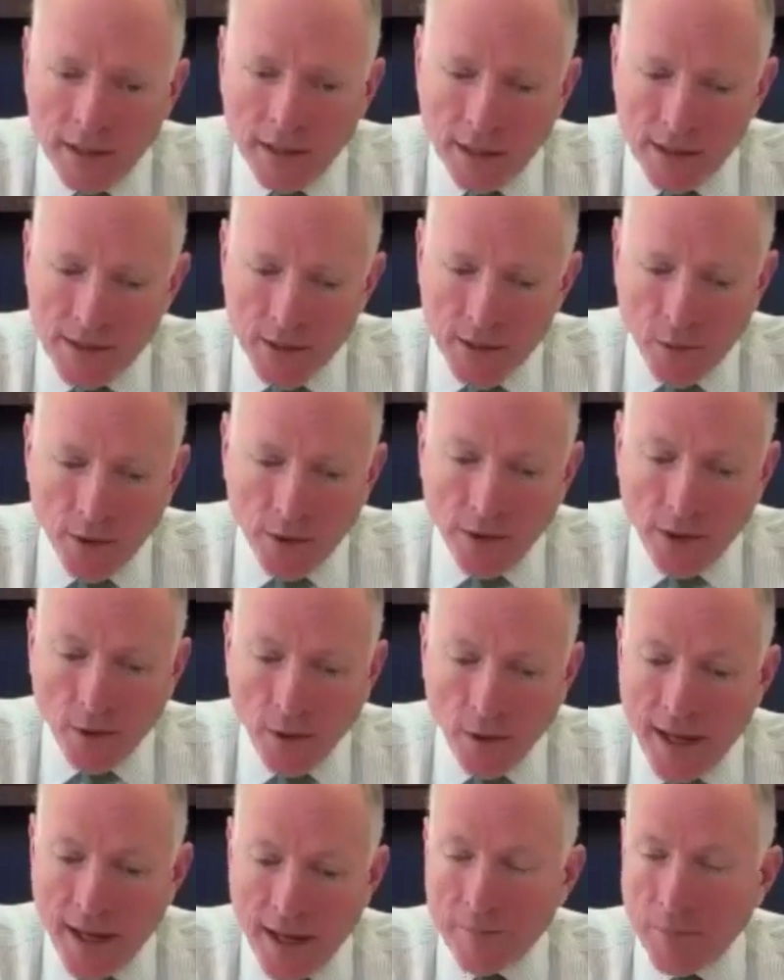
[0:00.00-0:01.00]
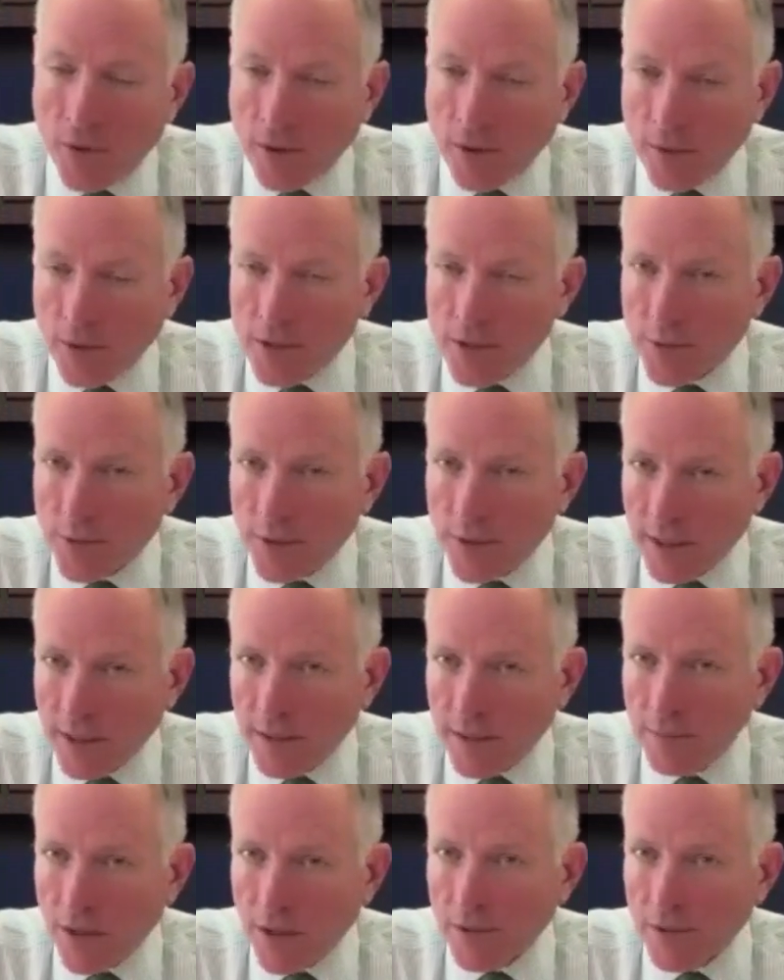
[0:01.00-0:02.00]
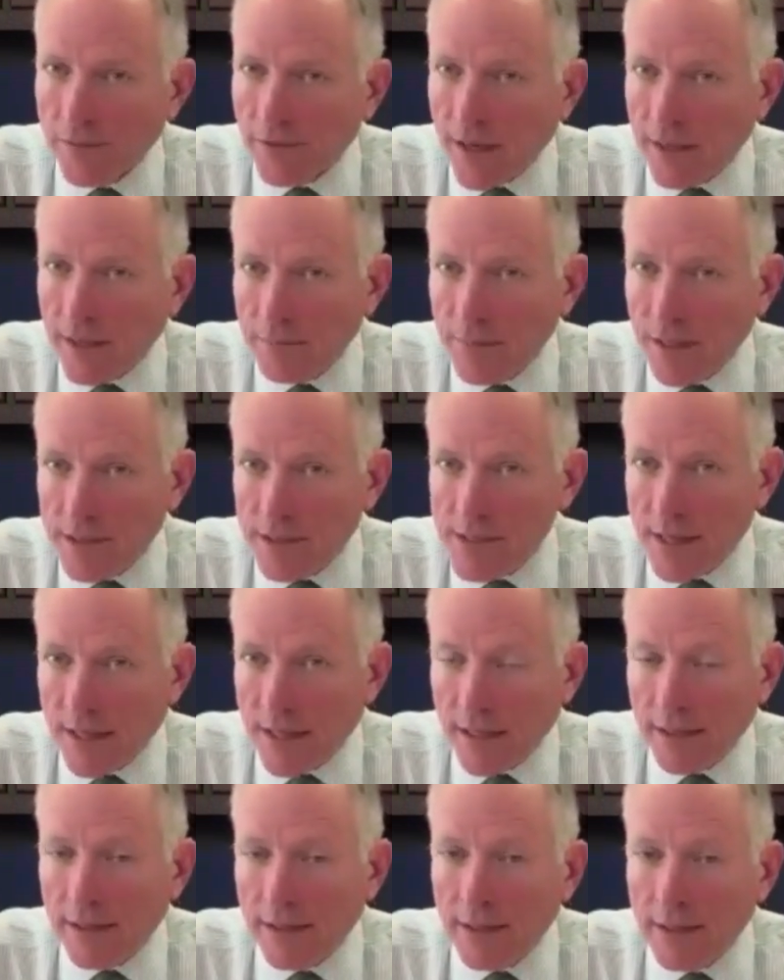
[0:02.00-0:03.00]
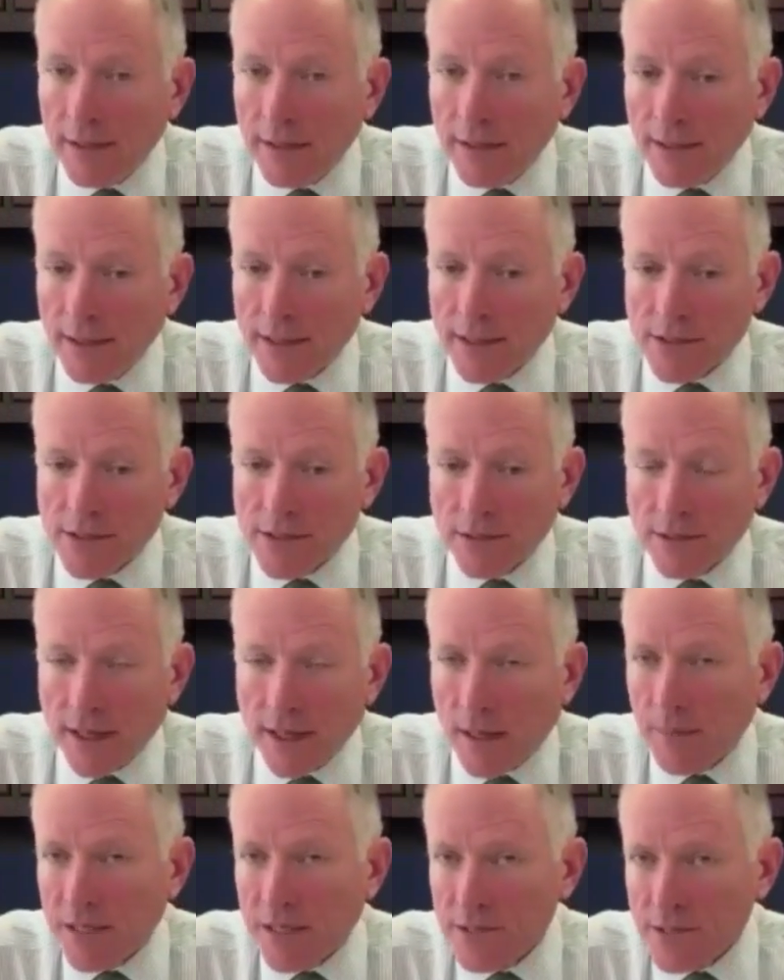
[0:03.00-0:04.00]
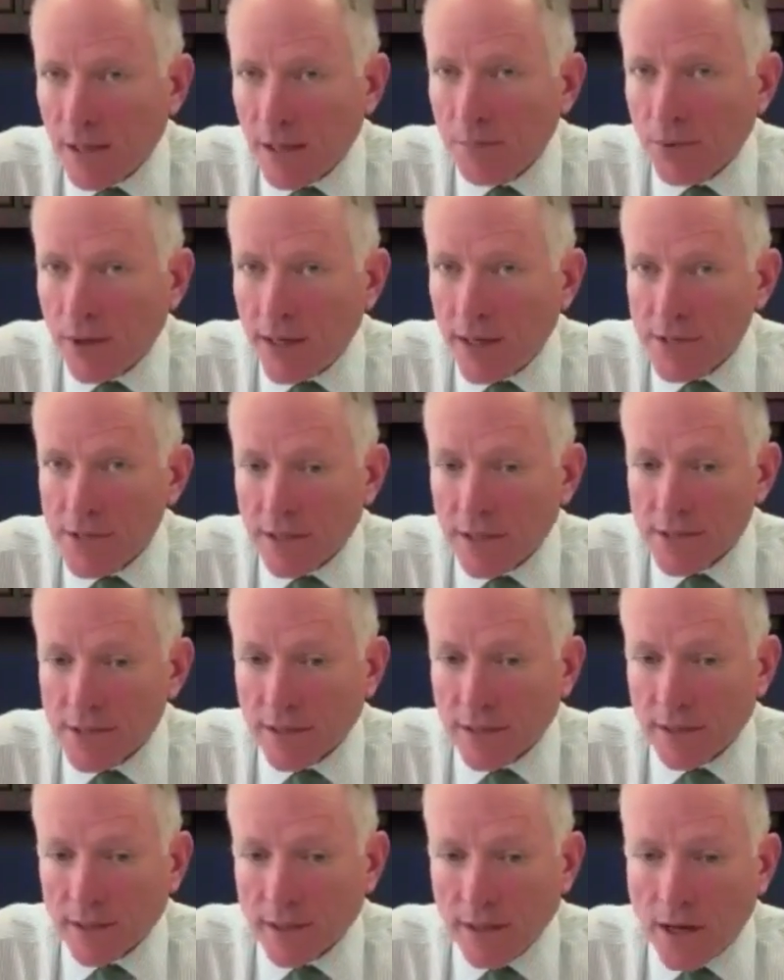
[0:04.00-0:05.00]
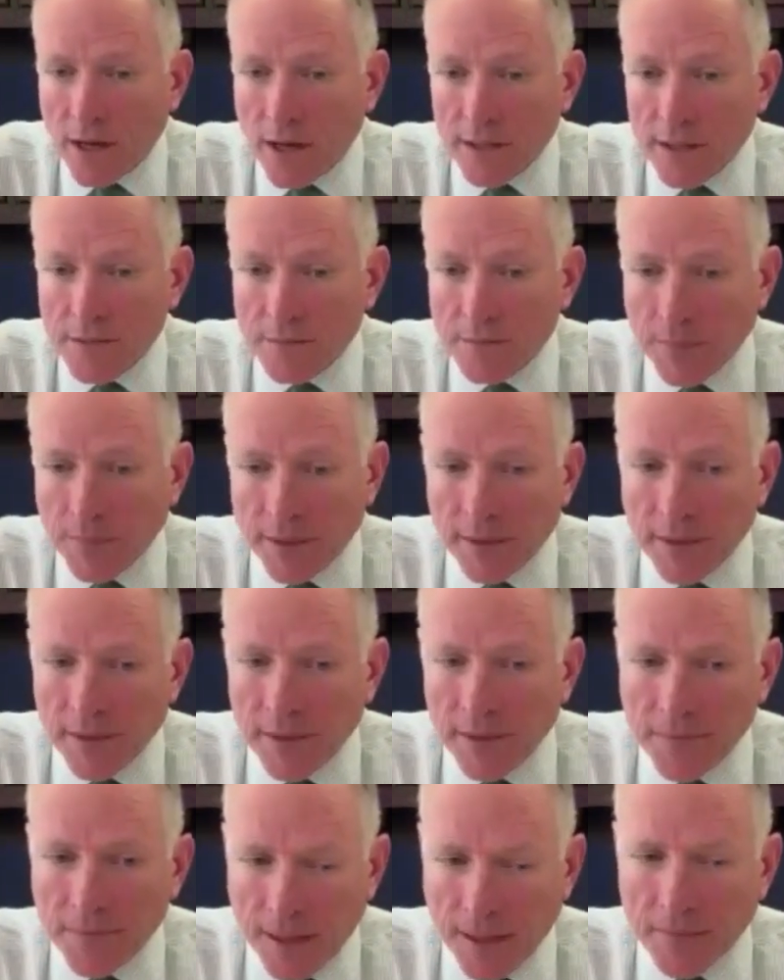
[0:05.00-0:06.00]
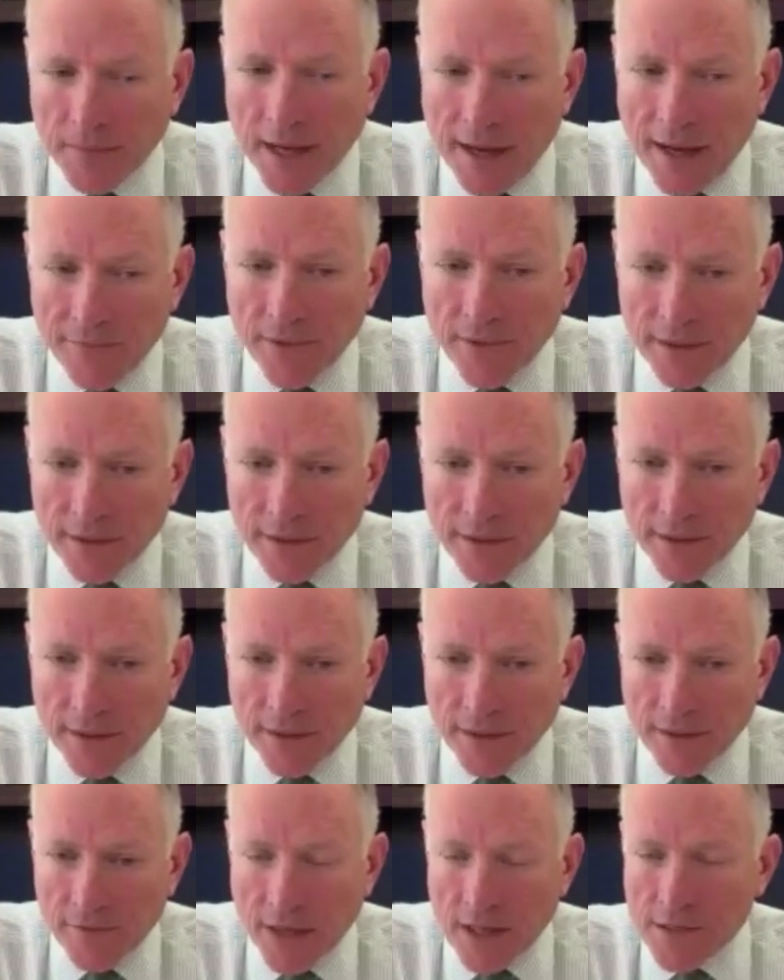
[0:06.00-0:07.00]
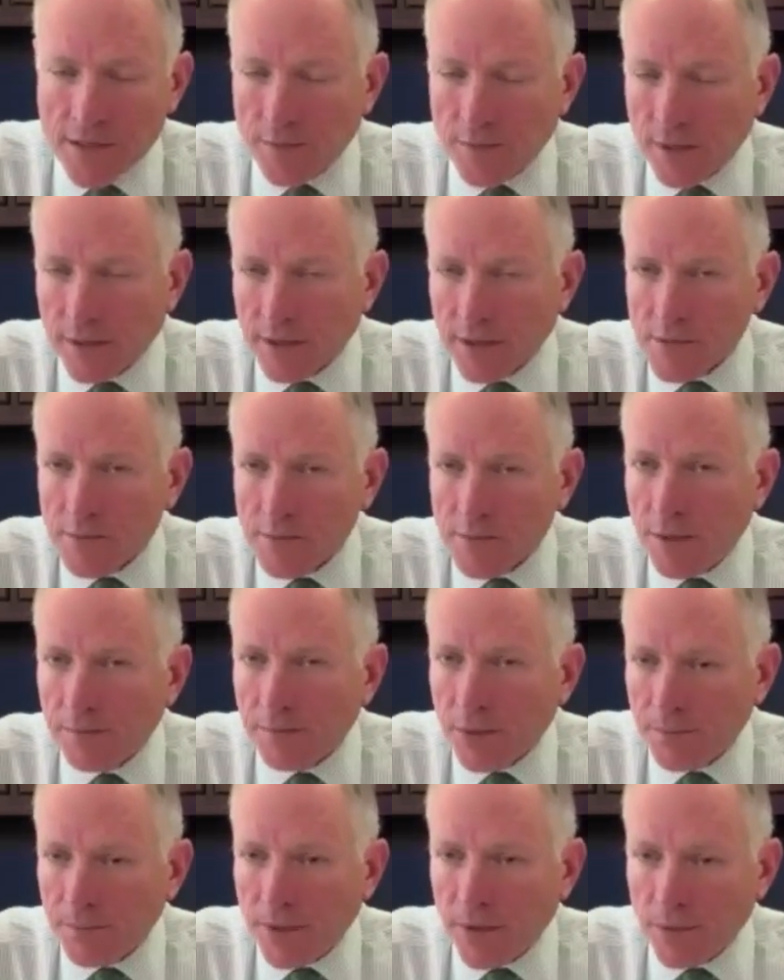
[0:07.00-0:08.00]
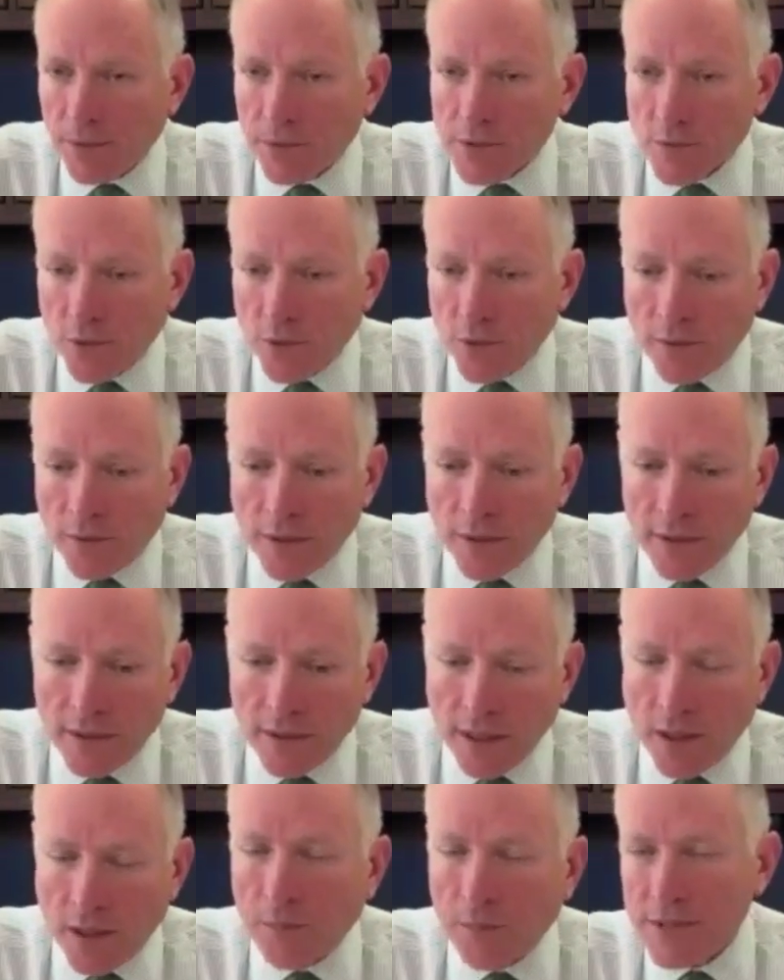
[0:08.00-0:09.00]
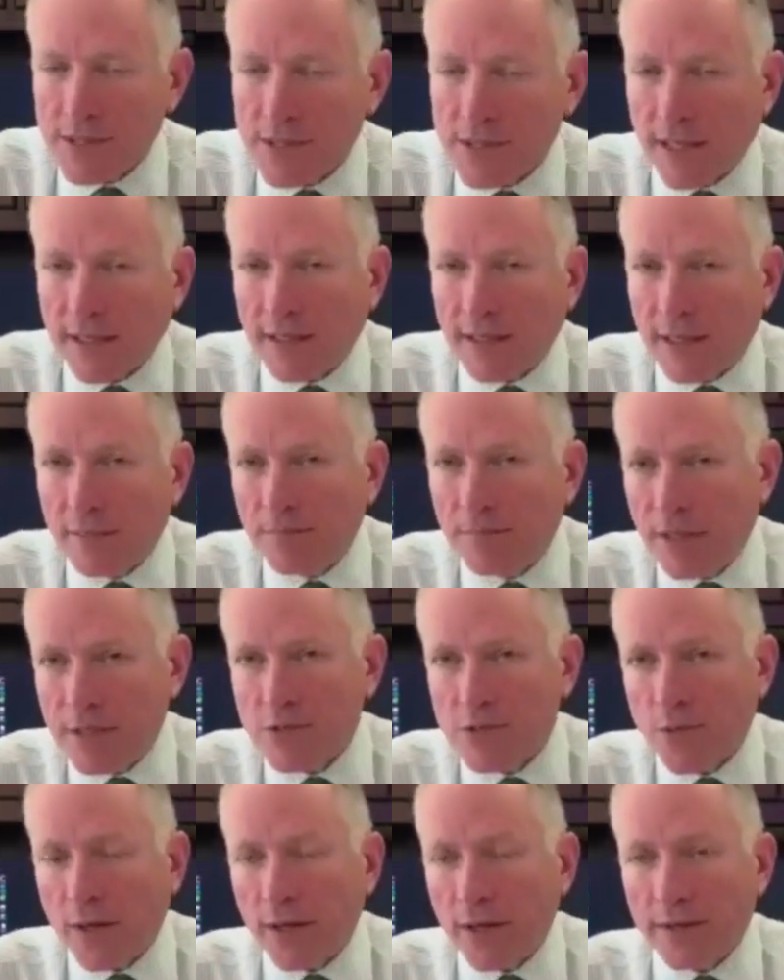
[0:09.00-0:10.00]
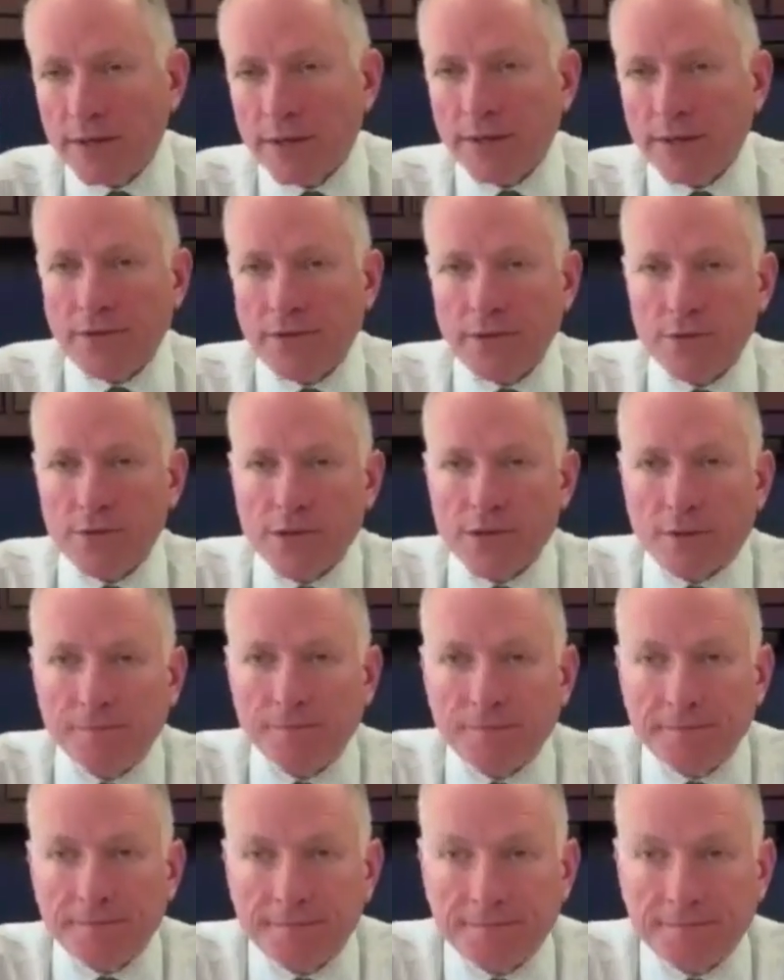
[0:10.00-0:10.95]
And so we'll know a lot more once we get bona fide bids in as to how much that project's going to cost. But I'm confident that the investment that's been proposed will help protect that beach well into the future.